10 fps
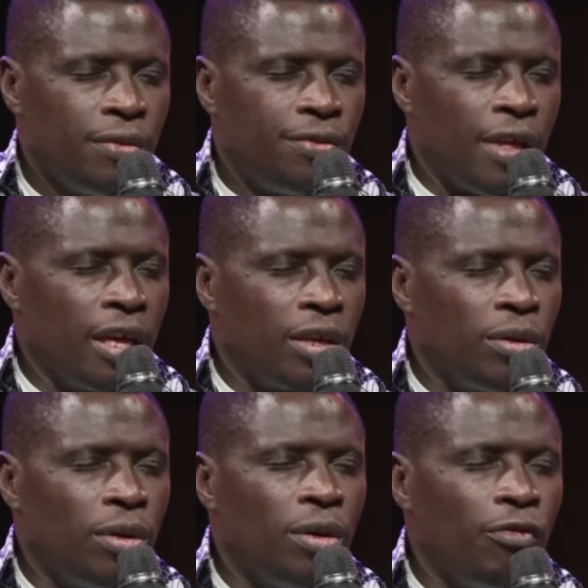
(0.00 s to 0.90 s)

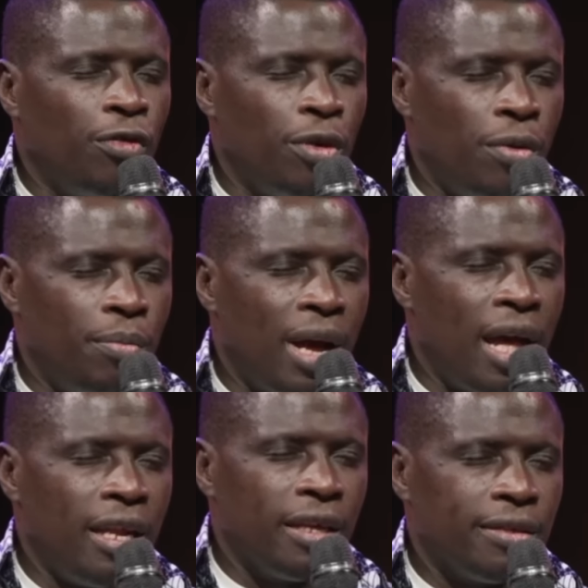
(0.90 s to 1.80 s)
Thank you, Lord, for
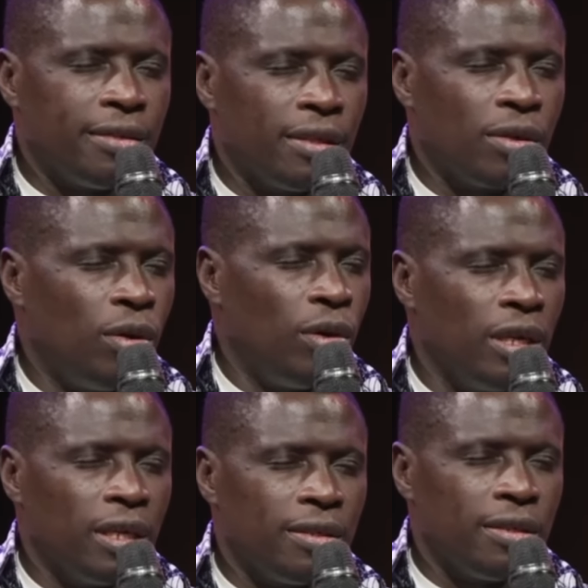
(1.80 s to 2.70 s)
reminding us and
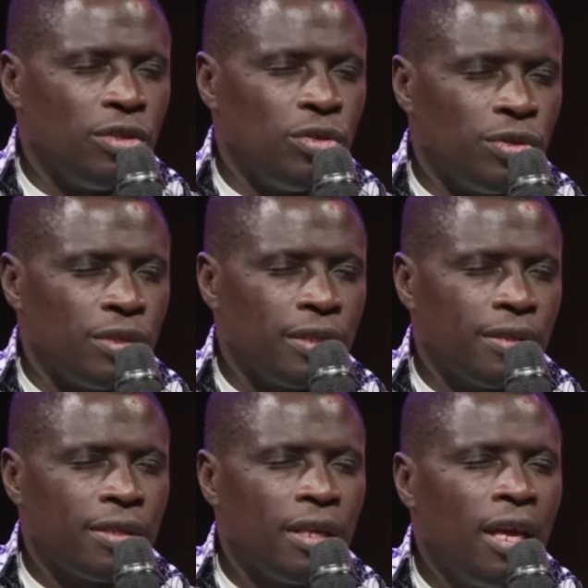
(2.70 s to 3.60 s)
calling us and
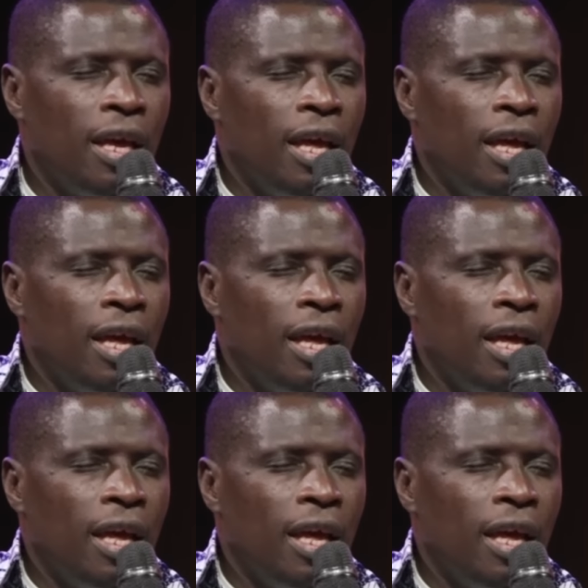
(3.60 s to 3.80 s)
choosing us.